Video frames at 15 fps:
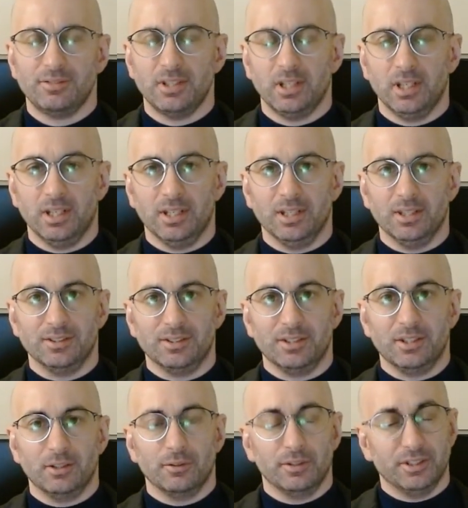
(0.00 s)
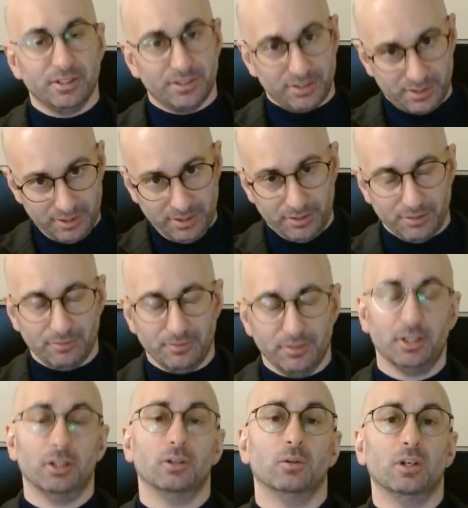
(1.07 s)
And here is another
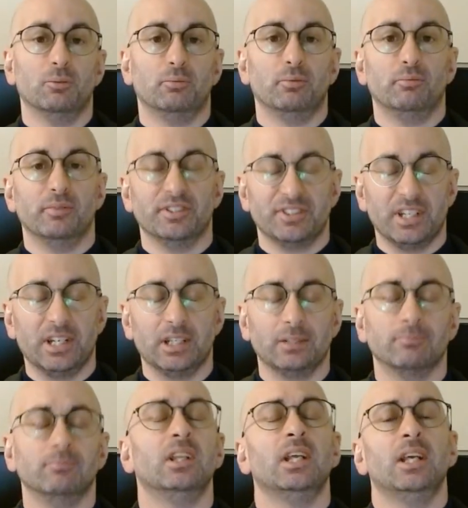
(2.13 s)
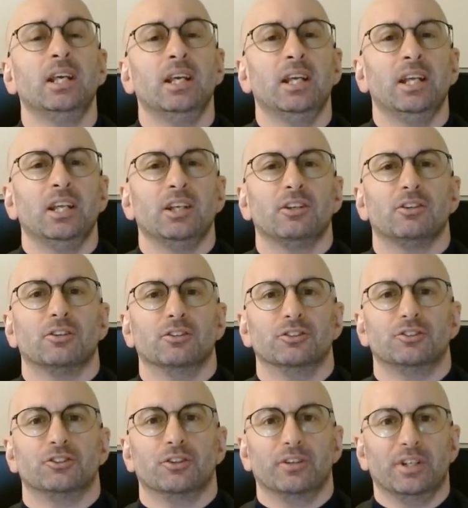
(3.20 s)
video I'll be presenting
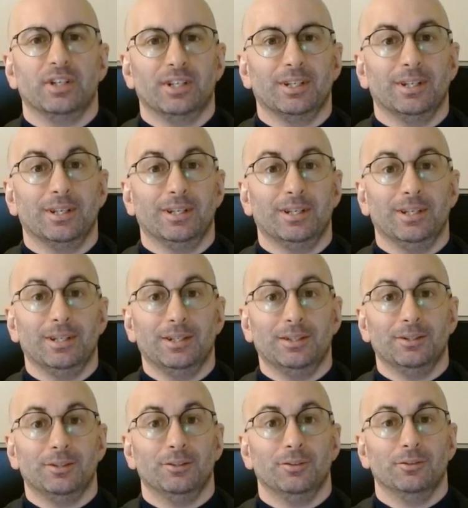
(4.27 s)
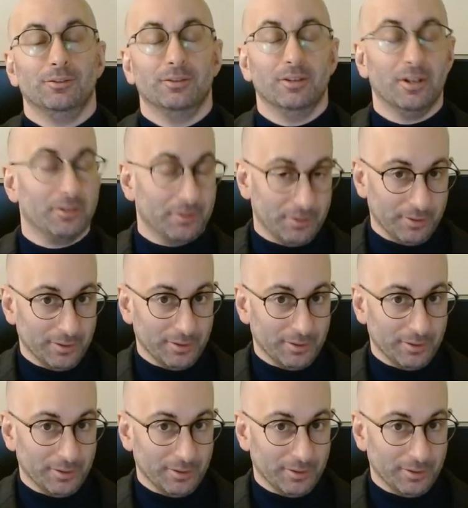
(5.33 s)
concerning another